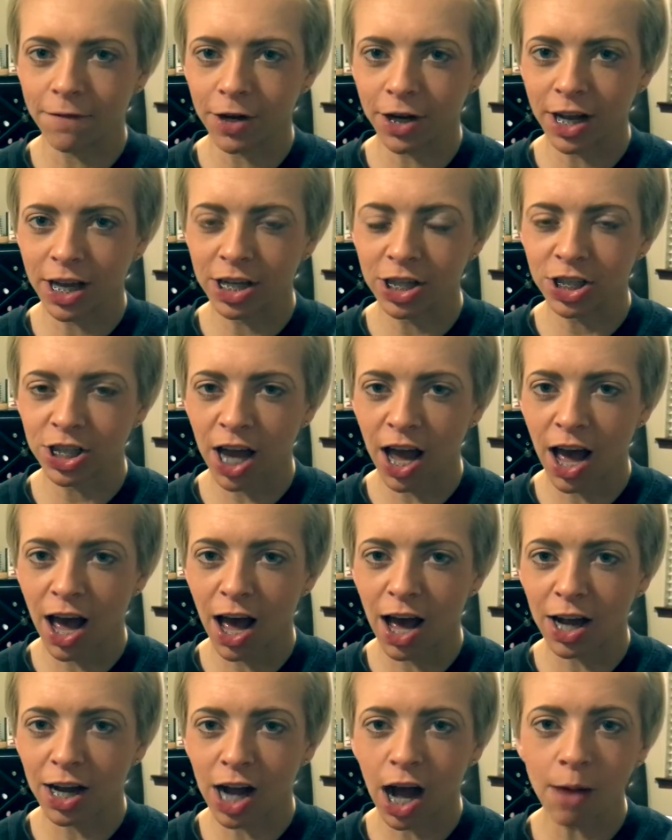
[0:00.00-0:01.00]
footage.
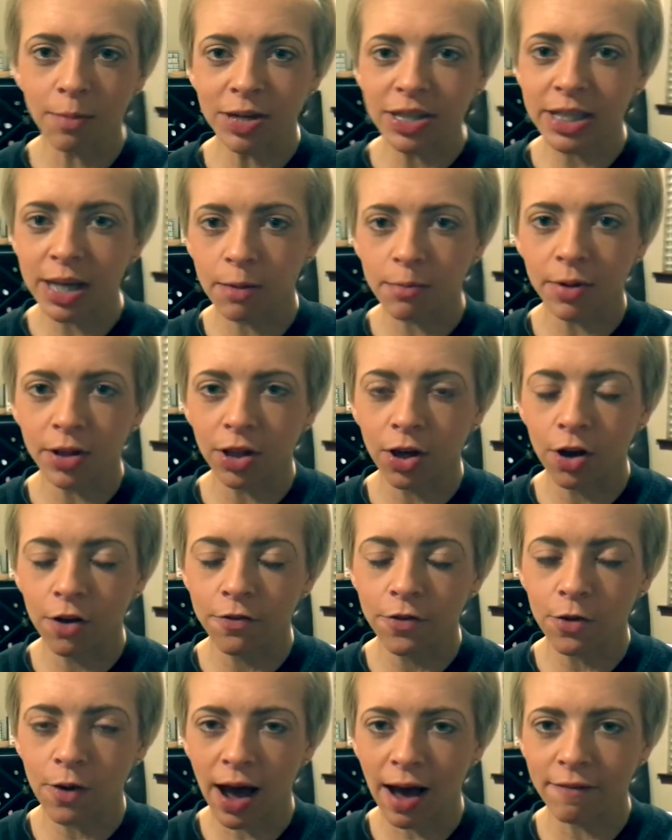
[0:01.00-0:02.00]
Comment down below
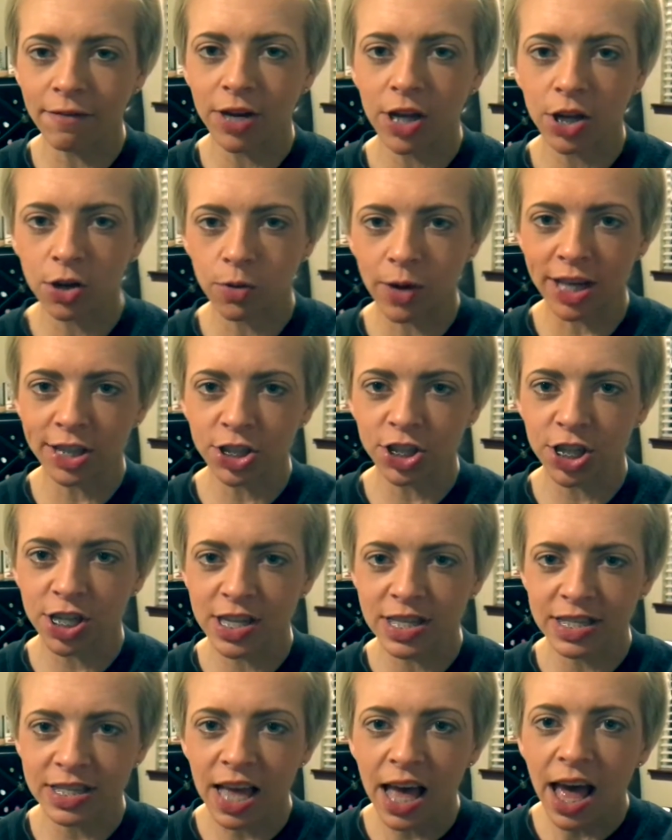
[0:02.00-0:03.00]
if you have any
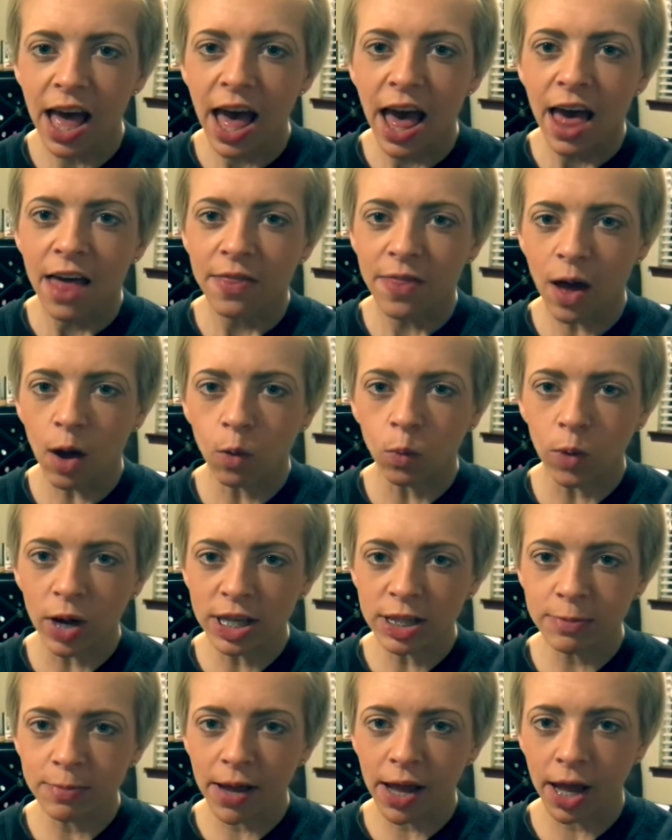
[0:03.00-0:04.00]
questions That
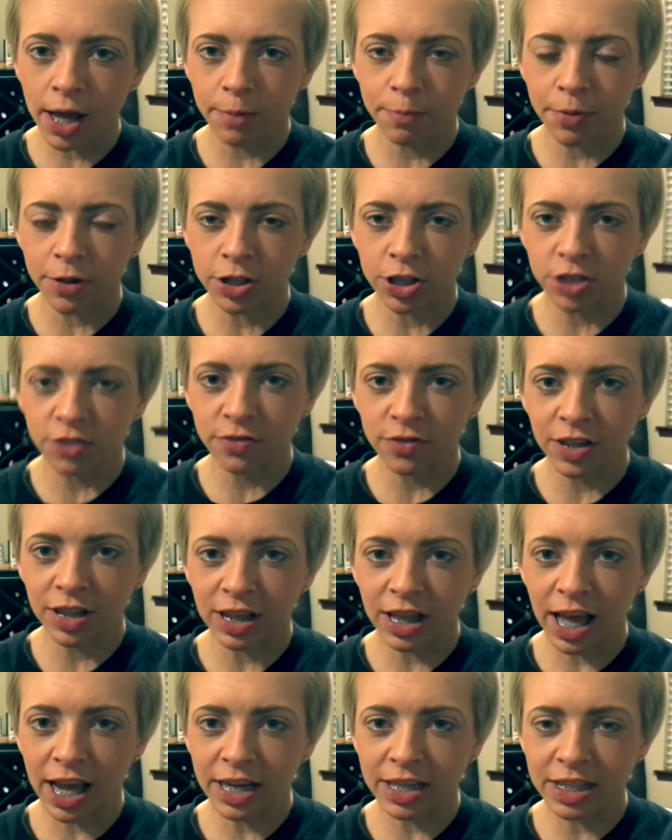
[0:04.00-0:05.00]
was my hypertrophy
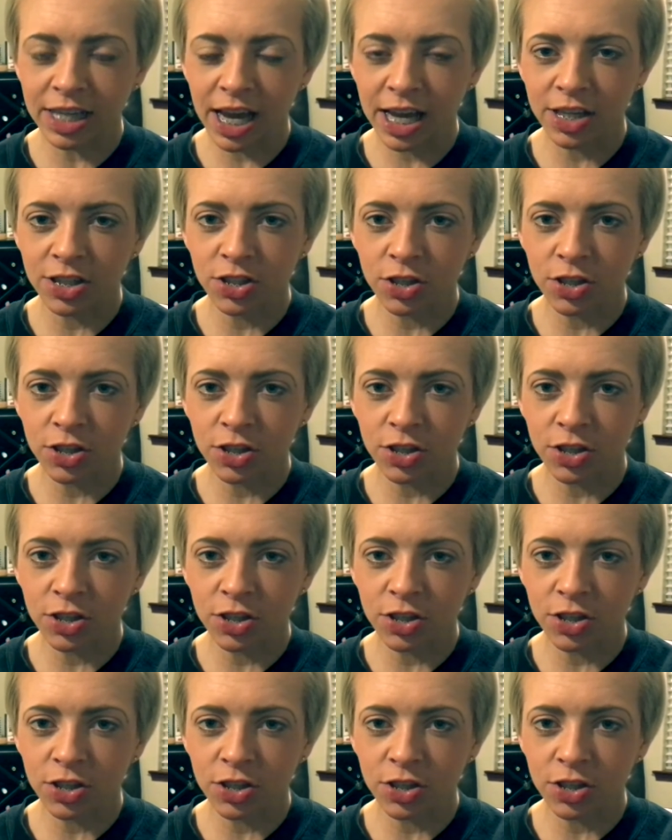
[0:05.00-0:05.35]
leg day.